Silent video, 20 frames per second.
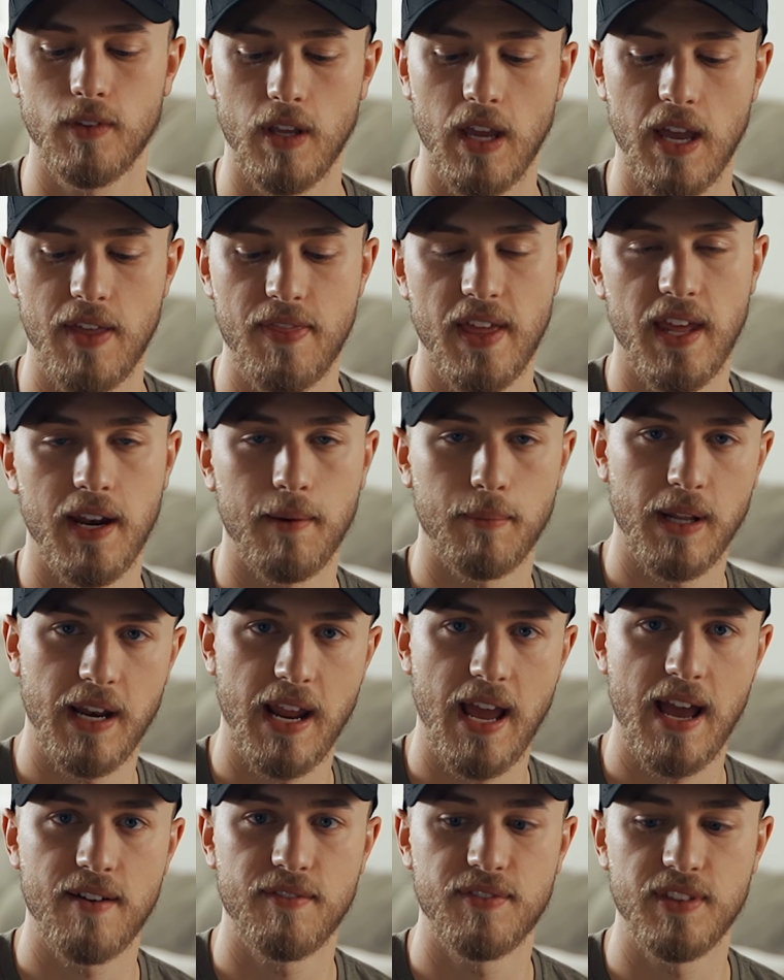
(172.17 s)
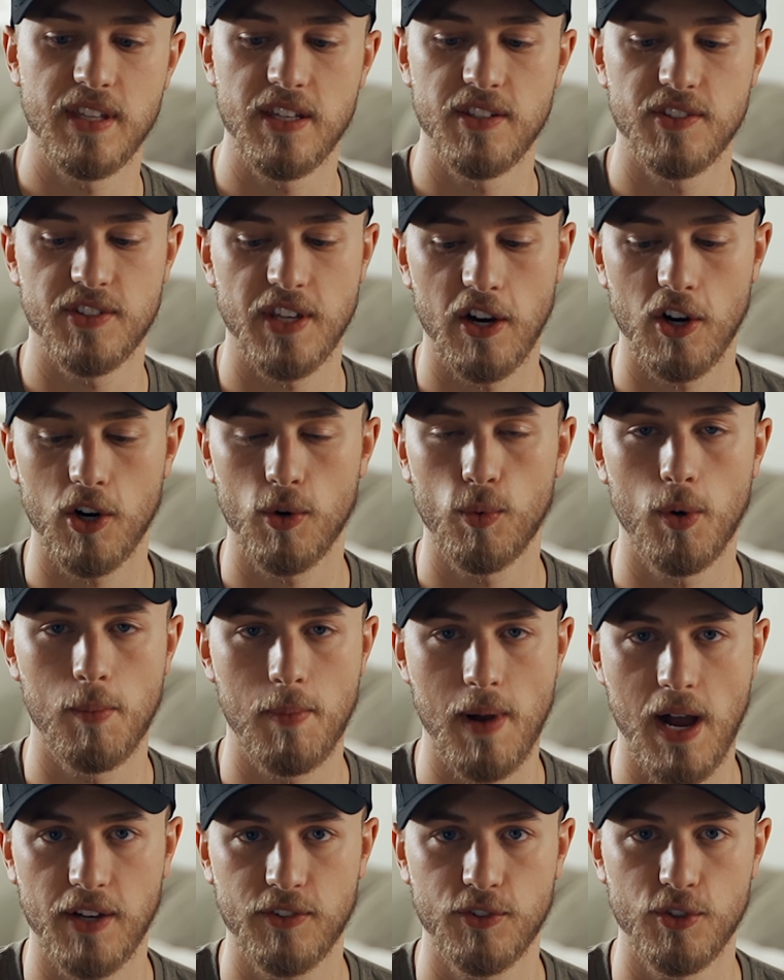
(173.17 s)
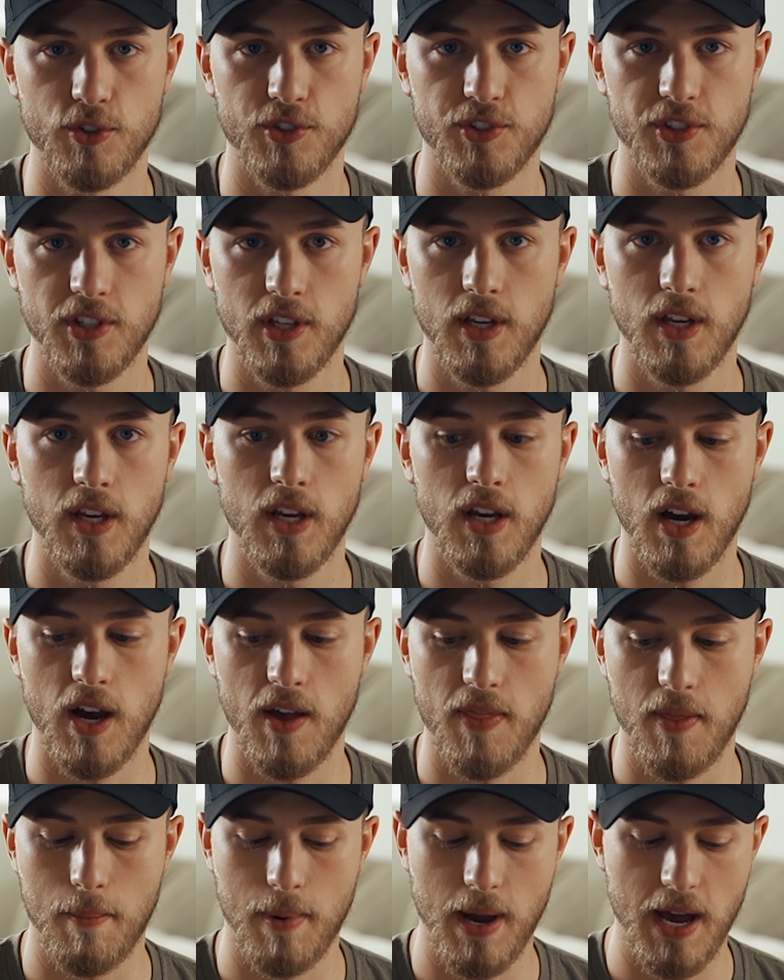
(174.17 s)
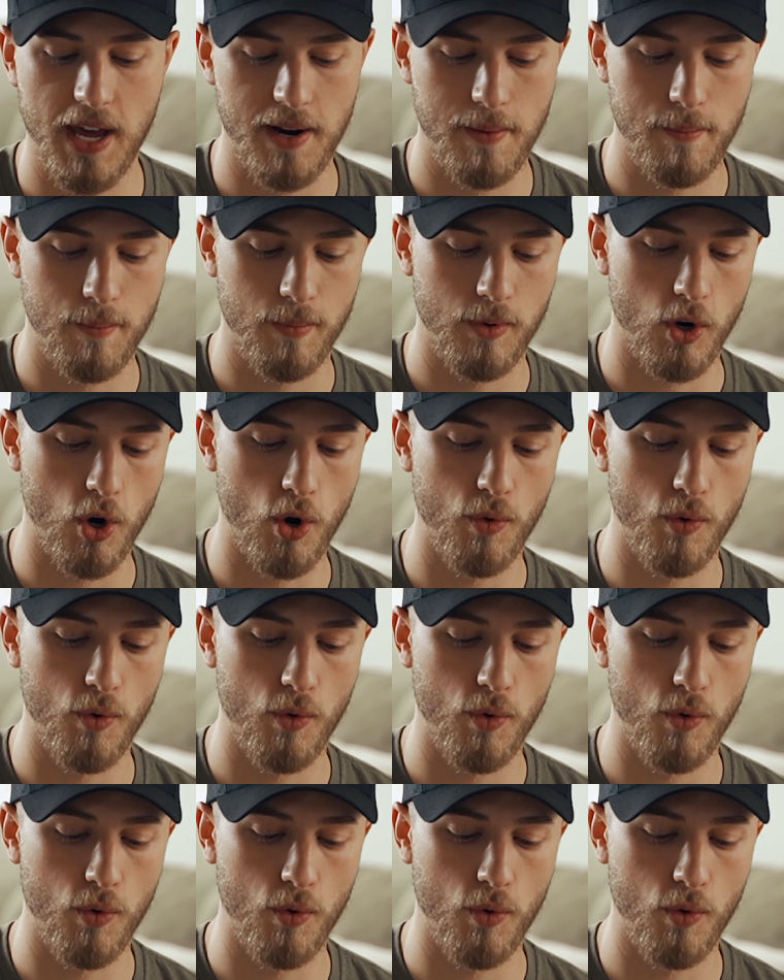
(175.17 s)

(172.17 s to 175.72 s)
and then I'm going to have these Aerowool boxers on the bottom.